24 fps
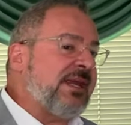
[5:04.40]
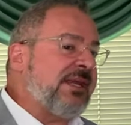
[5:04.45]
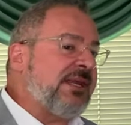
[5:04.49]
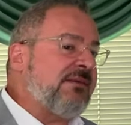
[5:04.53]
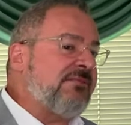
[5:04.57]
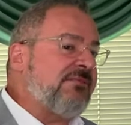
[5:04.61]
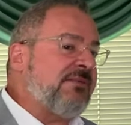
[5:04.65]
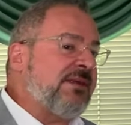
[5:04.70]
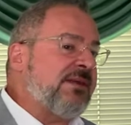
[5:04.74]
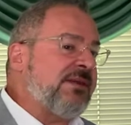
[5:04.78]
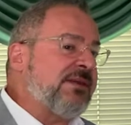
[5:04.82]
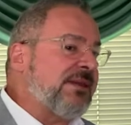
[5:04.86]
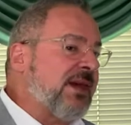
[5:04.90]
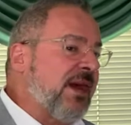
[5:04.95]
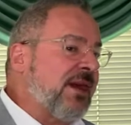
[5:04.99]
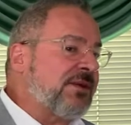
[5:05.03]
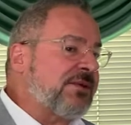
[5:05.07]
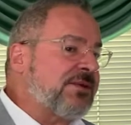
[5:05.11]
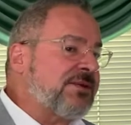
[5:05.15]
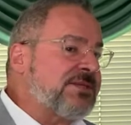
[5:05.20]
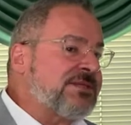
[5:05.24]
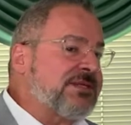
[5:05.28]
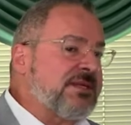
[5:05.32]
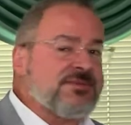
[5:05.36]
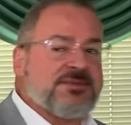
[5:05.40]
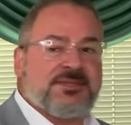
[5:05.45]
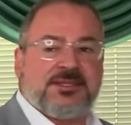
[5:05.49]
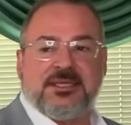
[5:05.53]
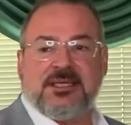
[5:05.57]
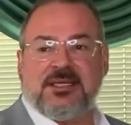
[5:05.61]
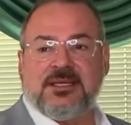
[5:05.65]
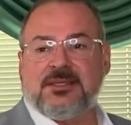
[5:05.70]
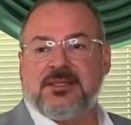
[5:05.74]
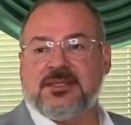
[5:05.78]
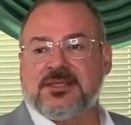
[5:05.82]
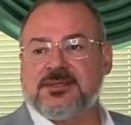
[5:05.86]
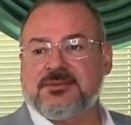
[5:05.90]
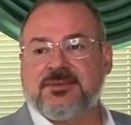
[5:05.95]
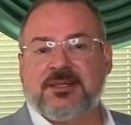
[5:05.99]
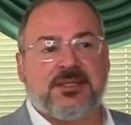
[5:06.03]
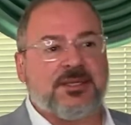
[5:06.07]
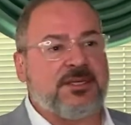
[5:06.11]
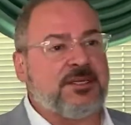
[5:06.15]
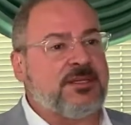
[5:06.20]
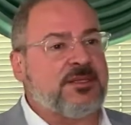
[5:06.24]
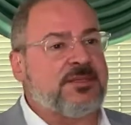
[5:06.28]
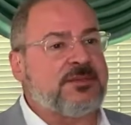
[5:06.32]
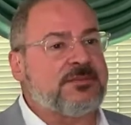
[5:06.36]
even doctors have seen this
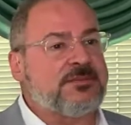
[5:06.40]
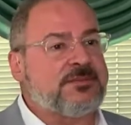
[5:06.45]
video.